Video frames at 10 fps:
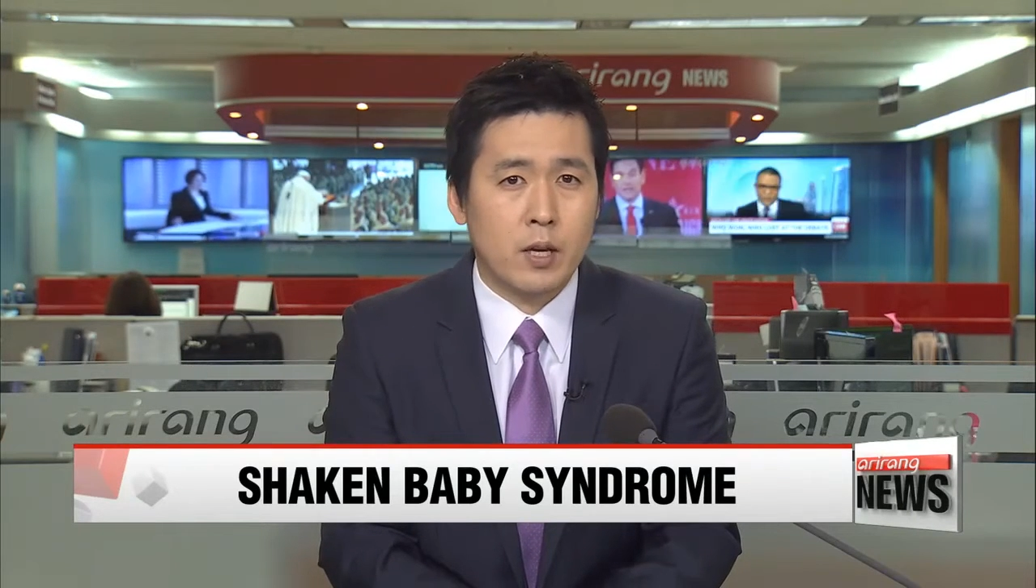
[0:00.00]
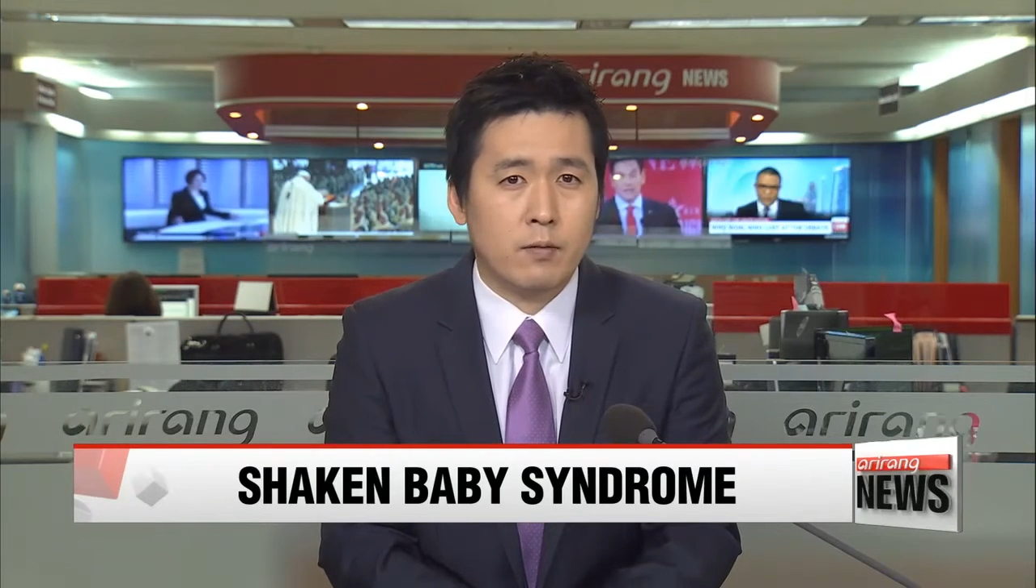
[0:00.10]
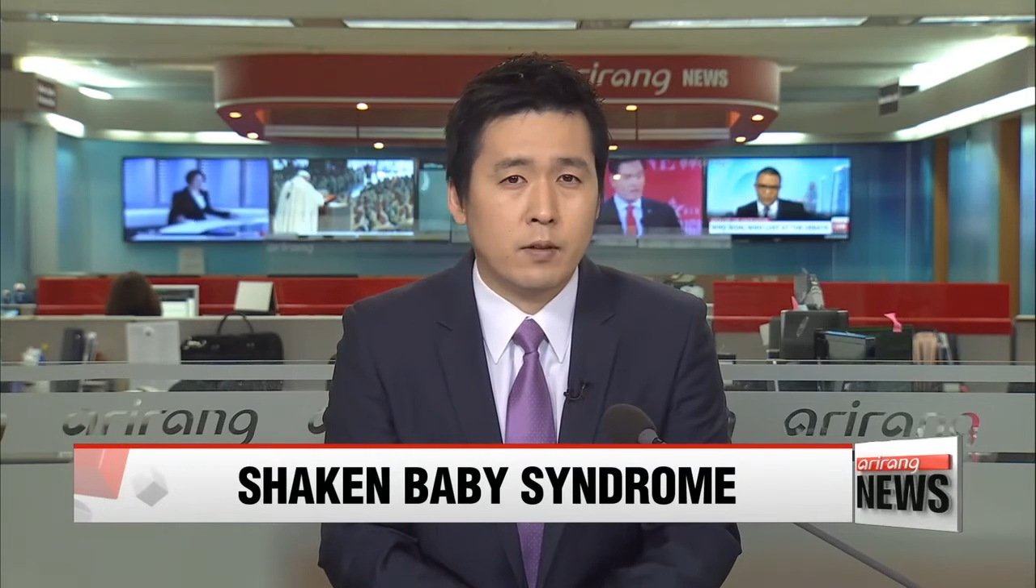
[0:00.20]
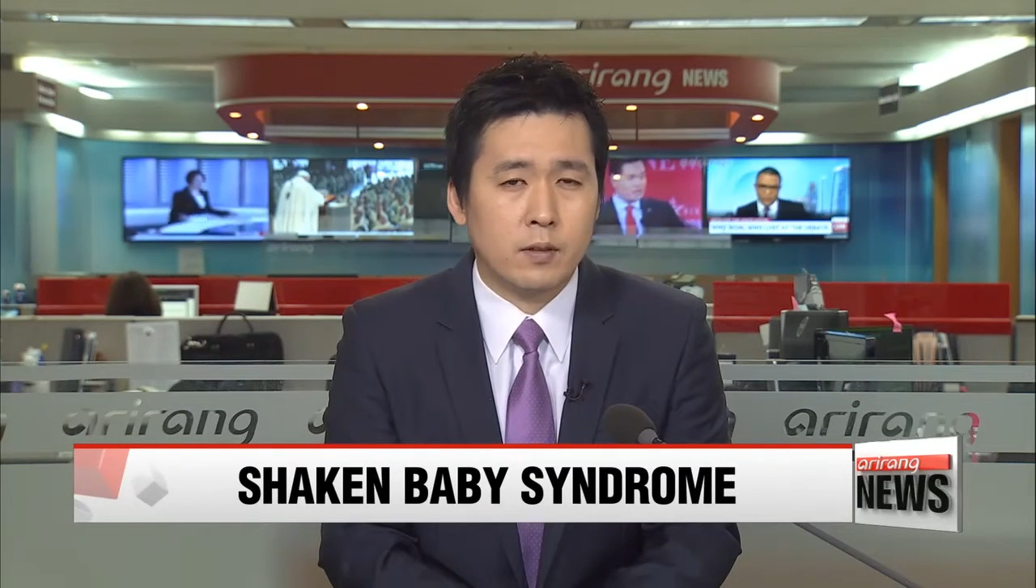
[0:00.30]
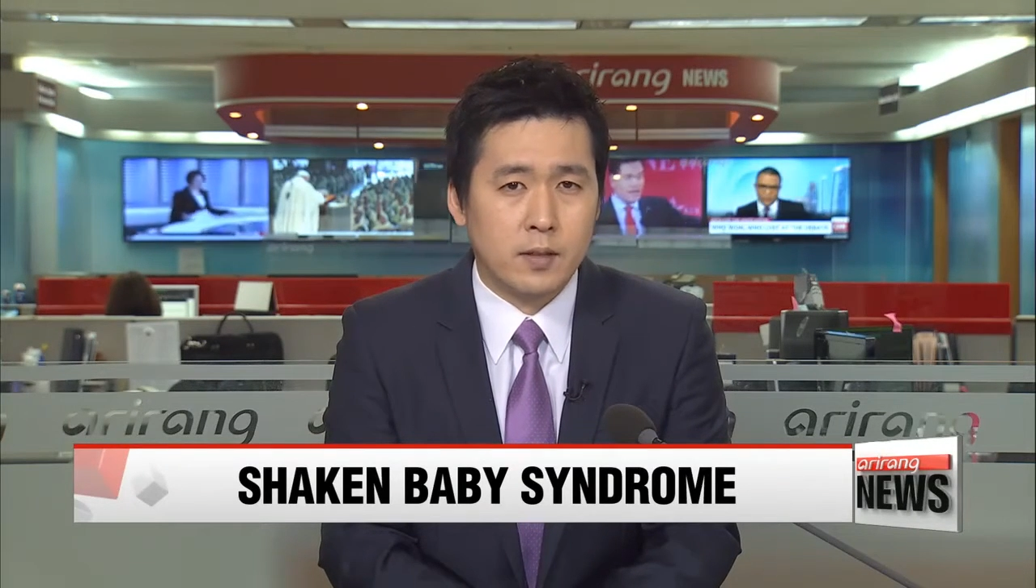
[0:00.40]

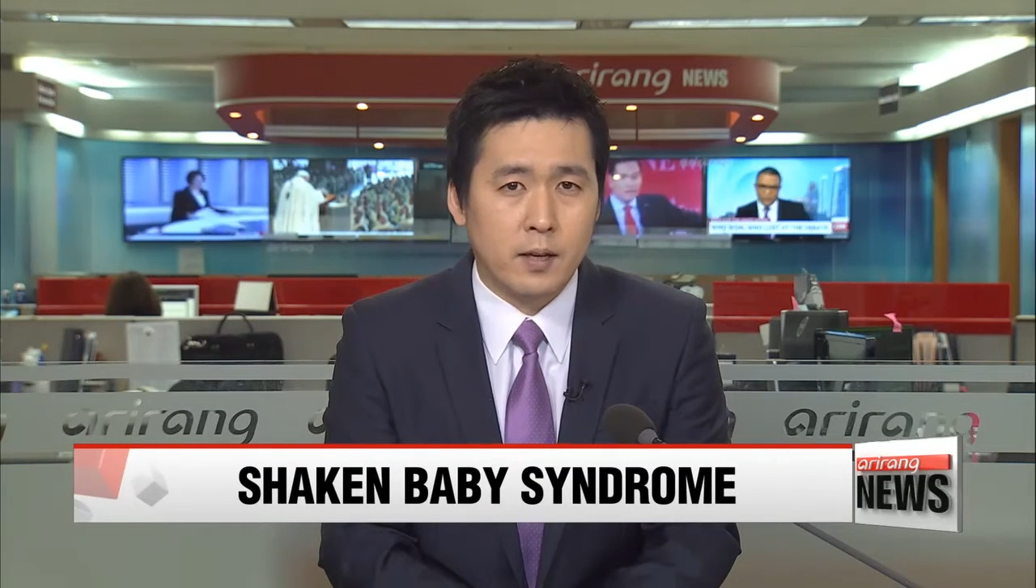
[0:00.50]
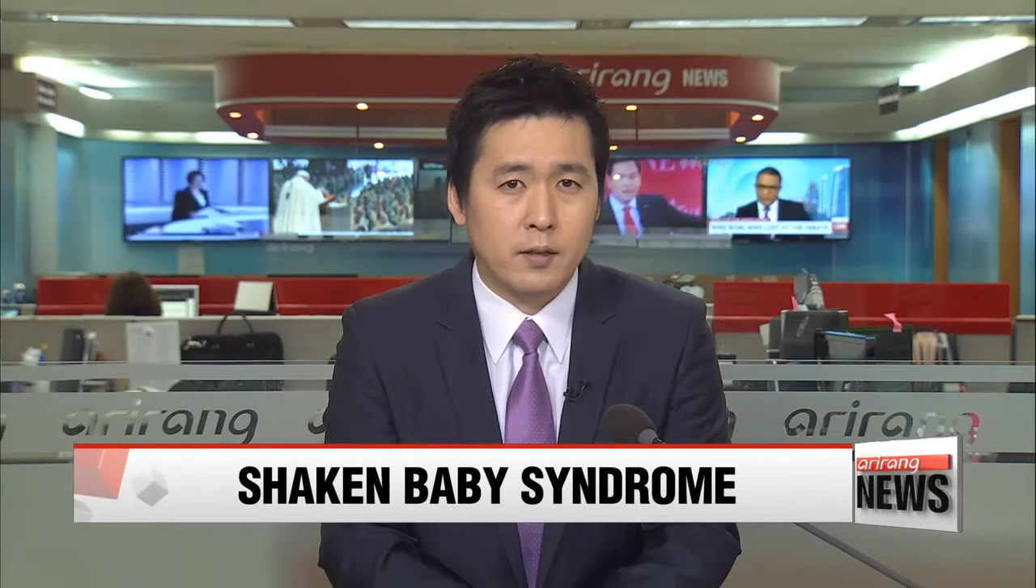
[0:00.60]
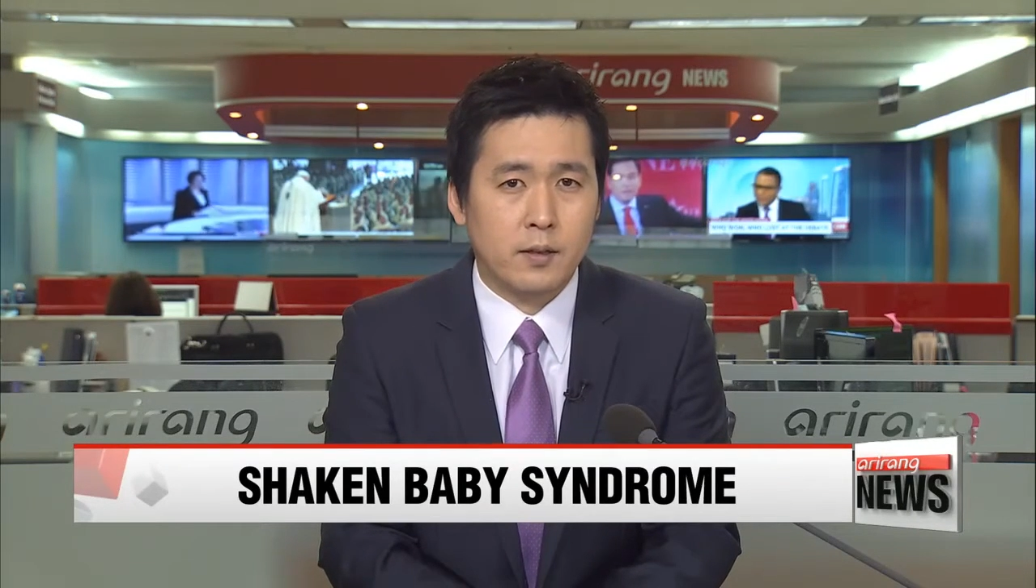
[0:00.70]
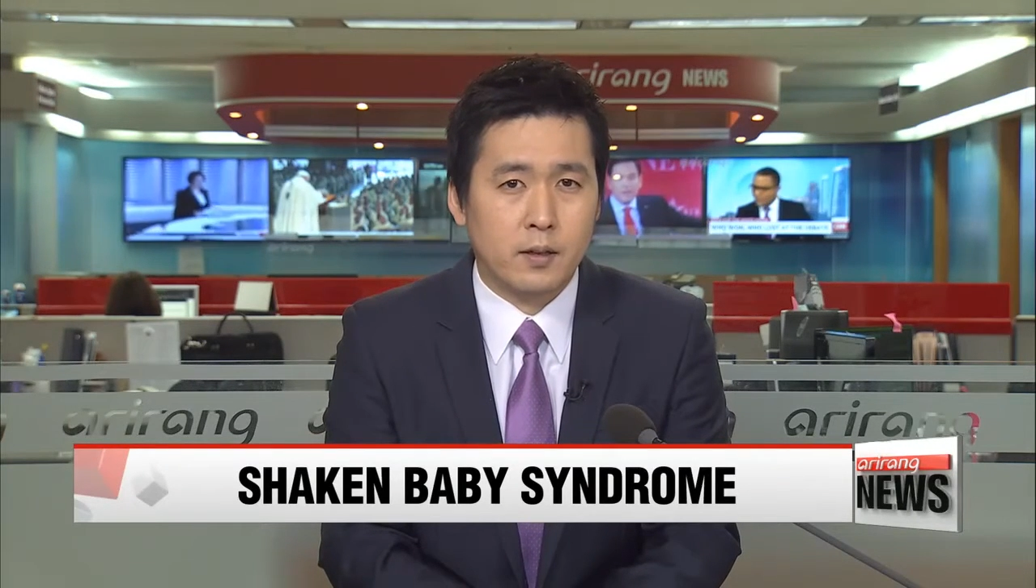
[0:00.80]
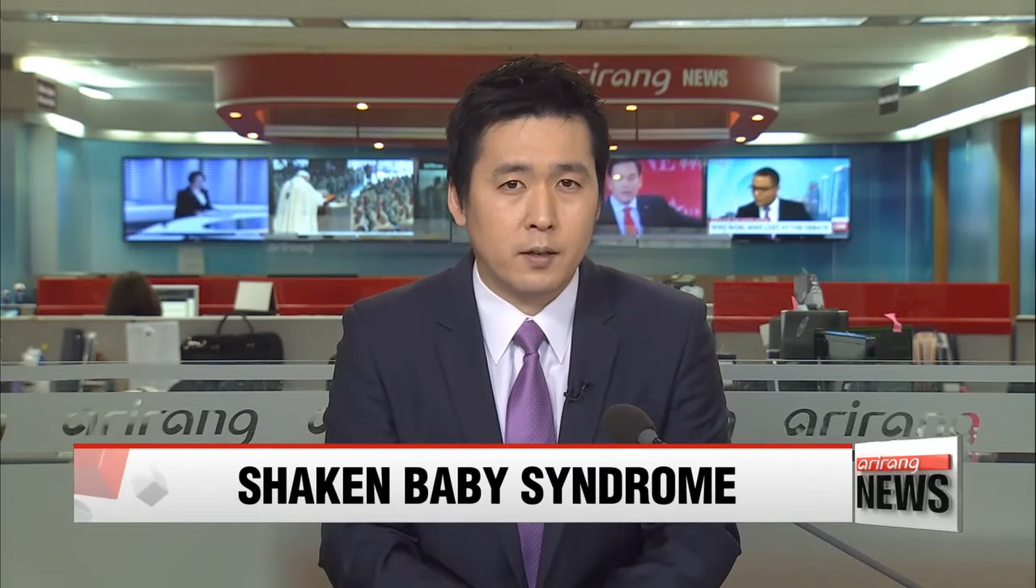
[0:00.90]
even
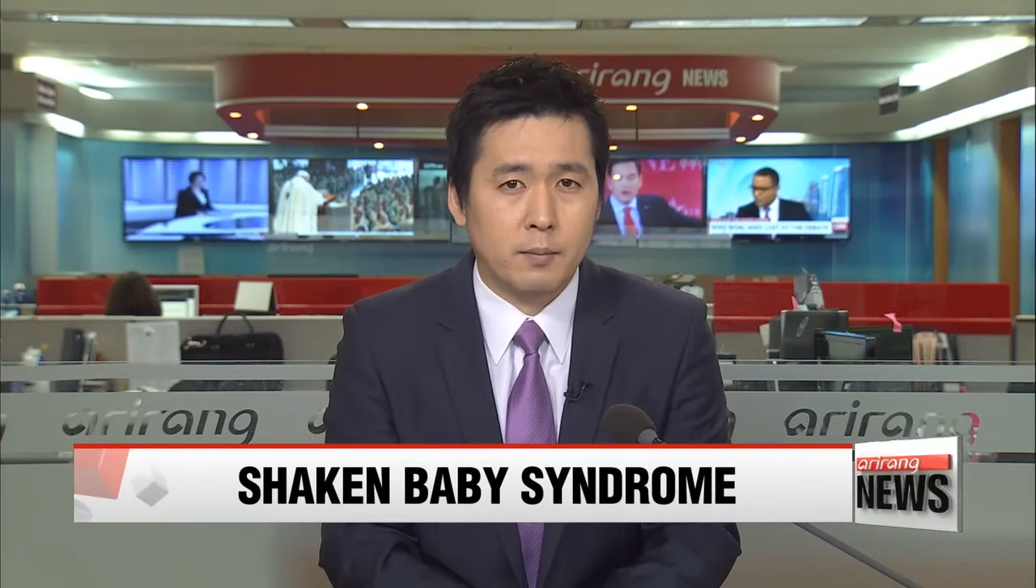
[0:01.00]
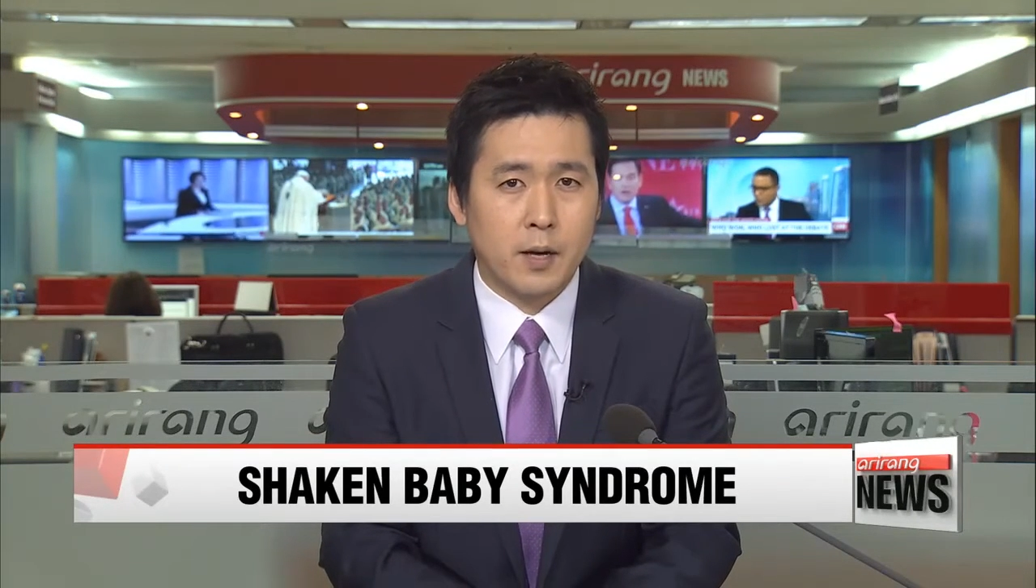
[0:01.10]
death.